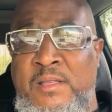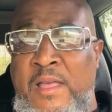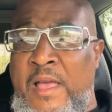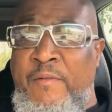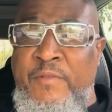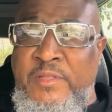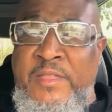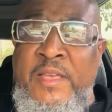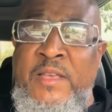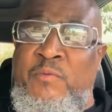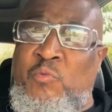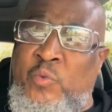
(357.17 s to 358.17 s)

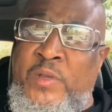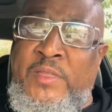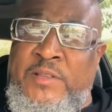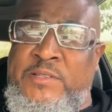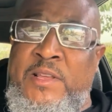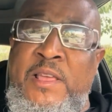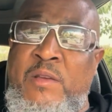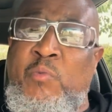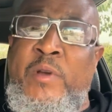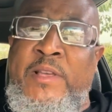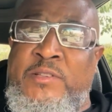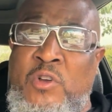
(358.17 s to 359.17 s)
everything went the same
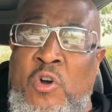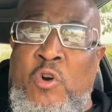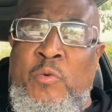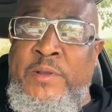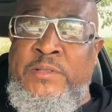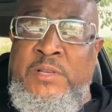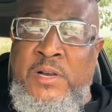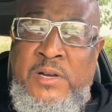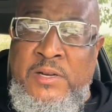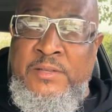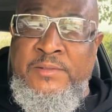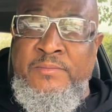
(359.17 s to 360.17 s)
way it's always
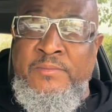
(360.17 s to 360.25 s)
gone,